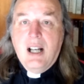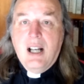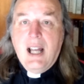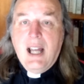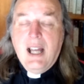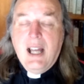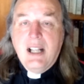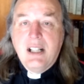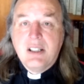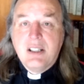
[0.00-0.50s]

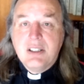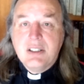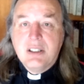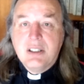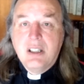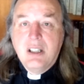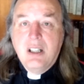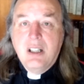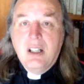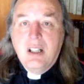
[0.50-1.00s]
And
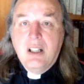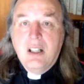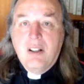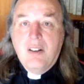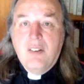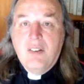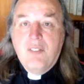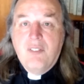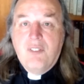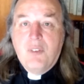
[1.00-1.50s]

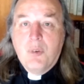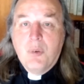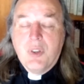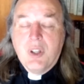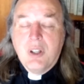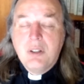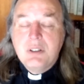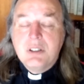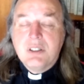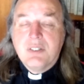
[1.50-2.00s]
for
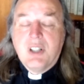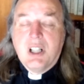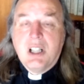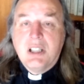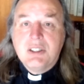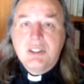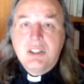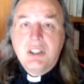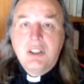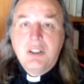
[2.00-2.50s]
those of
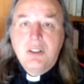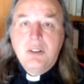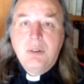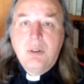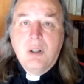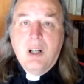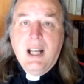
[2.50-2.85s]
us who